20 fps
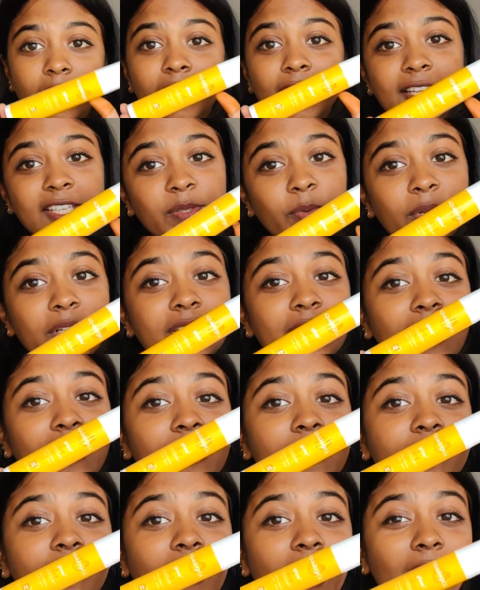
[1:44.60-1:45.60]
This one's
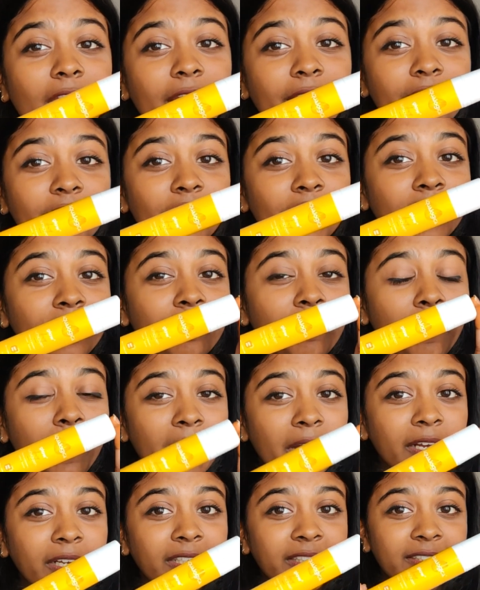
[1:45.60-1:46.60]
under 500
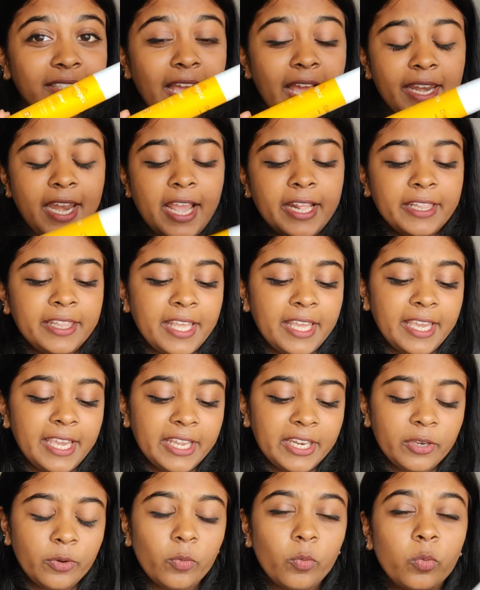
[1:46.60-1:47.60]
bucks and I think
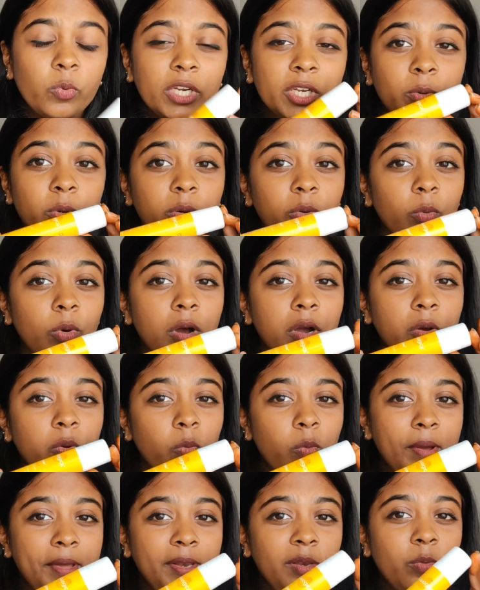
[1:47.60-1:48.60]
it will work
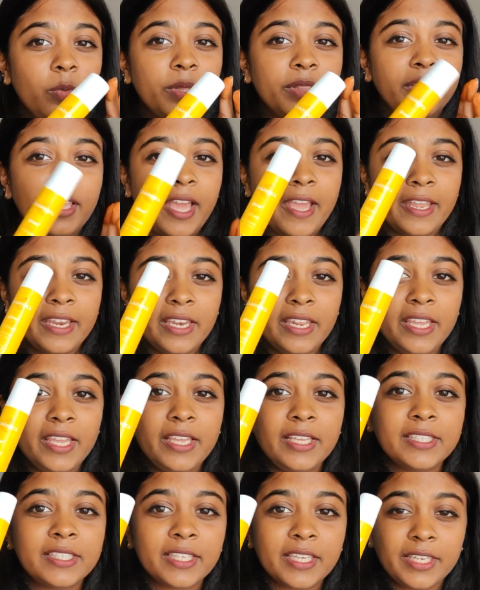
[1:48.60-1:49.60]
well with
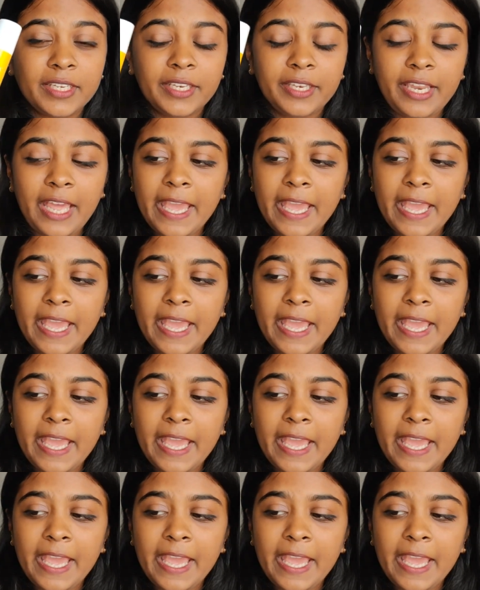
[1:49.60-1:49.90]
any skin